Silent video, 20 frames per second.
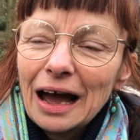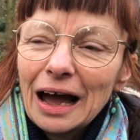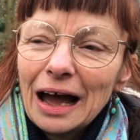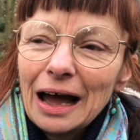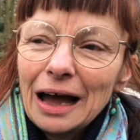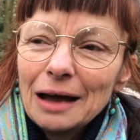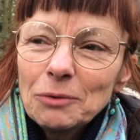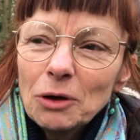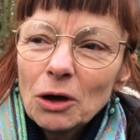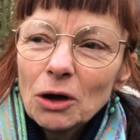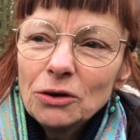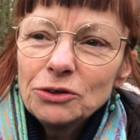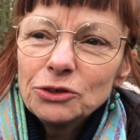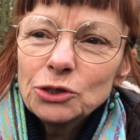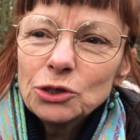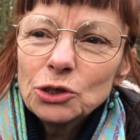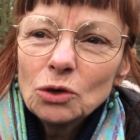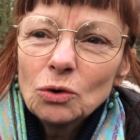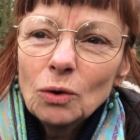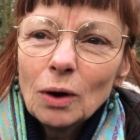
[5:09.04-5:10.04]
I'm going
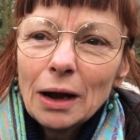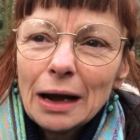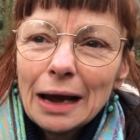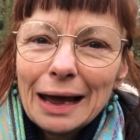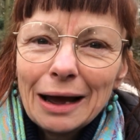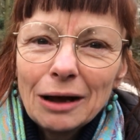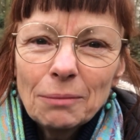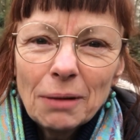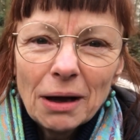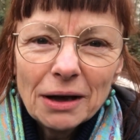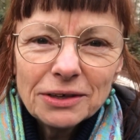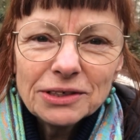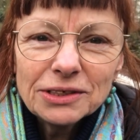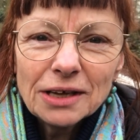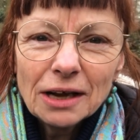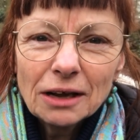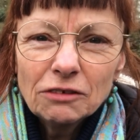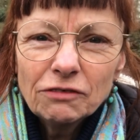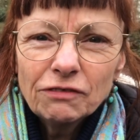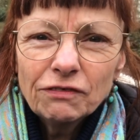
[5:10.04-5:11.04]
to allow
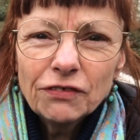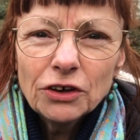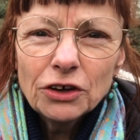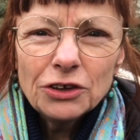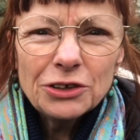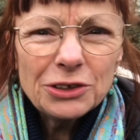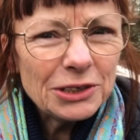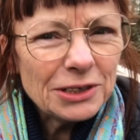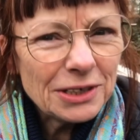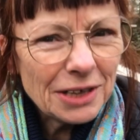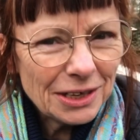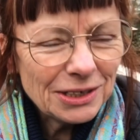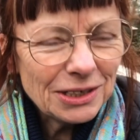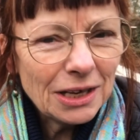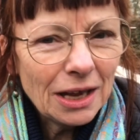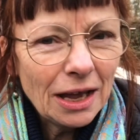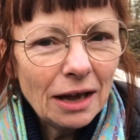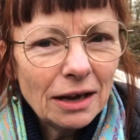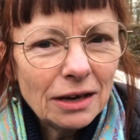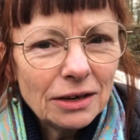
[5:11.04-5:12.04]
myself to
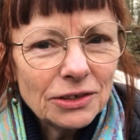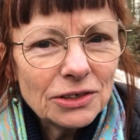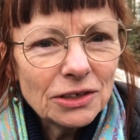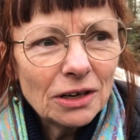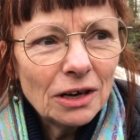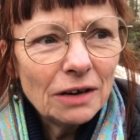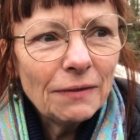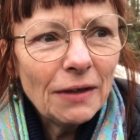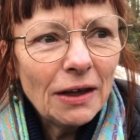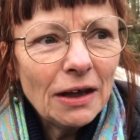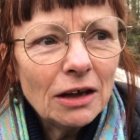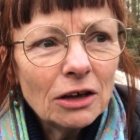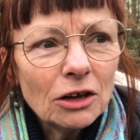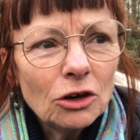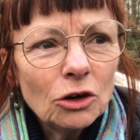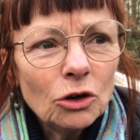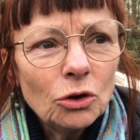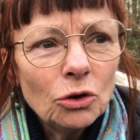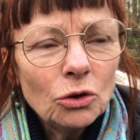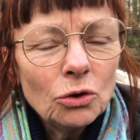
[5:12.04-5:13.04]
desiccate, and they
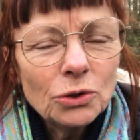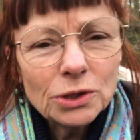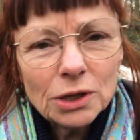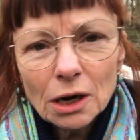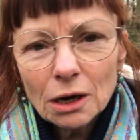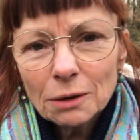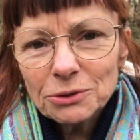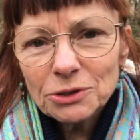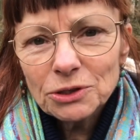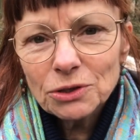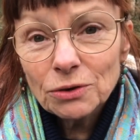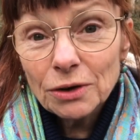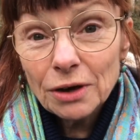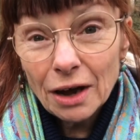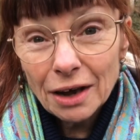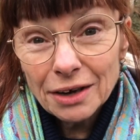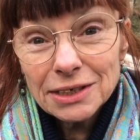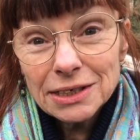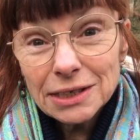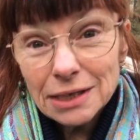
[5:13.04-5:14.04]
can lose up to
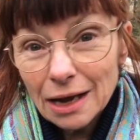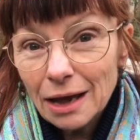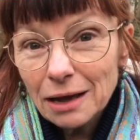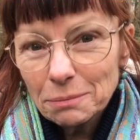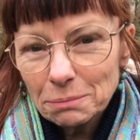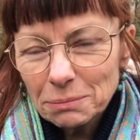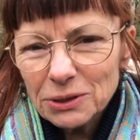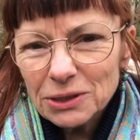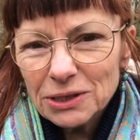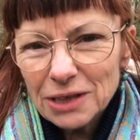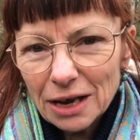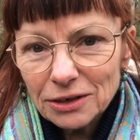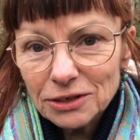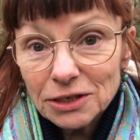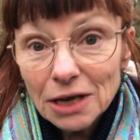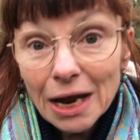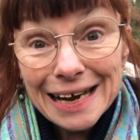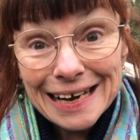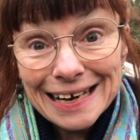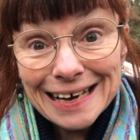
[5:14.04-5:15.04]

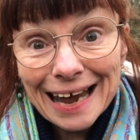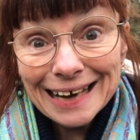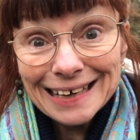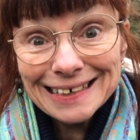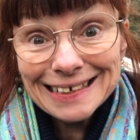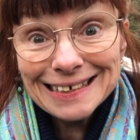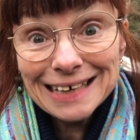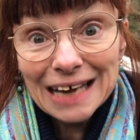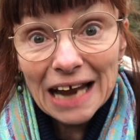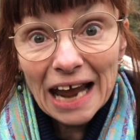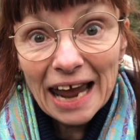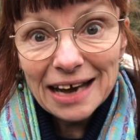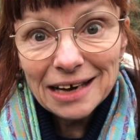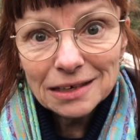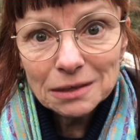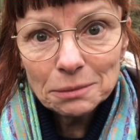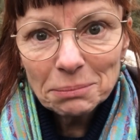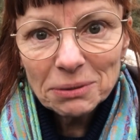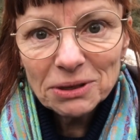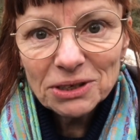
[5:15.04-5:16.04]

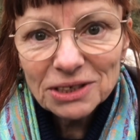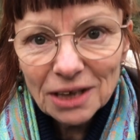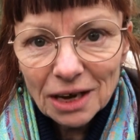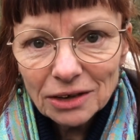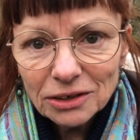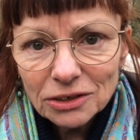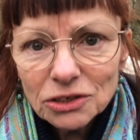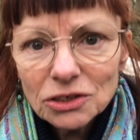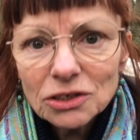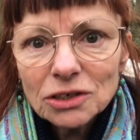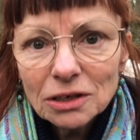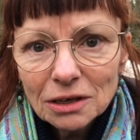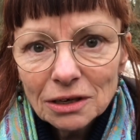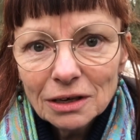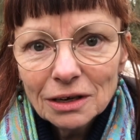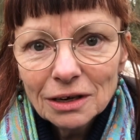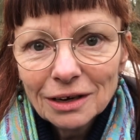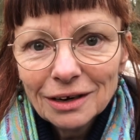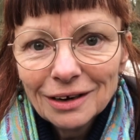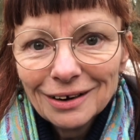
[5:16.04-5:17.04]
98%
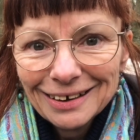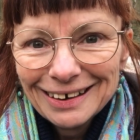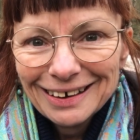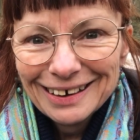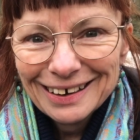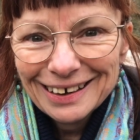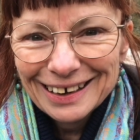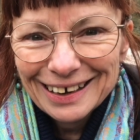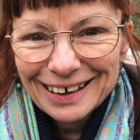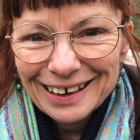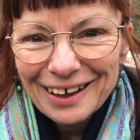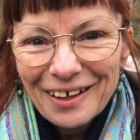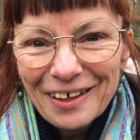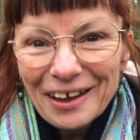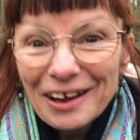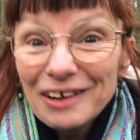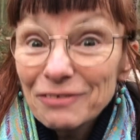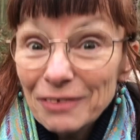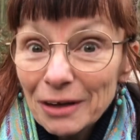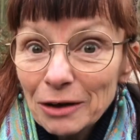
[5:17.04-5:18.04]

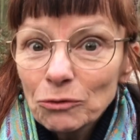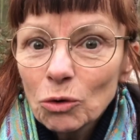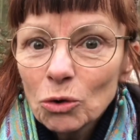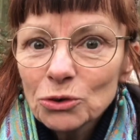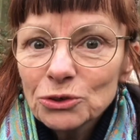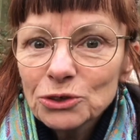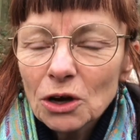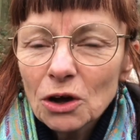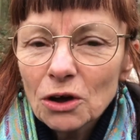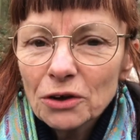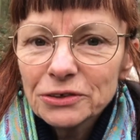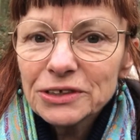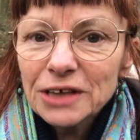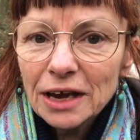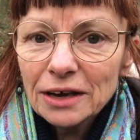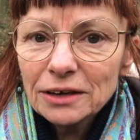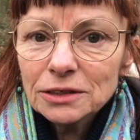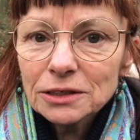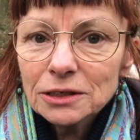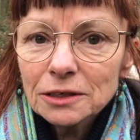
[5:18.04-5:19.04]
of their water
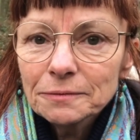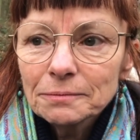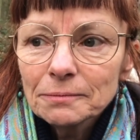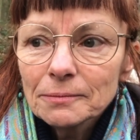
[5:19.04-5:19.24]
content.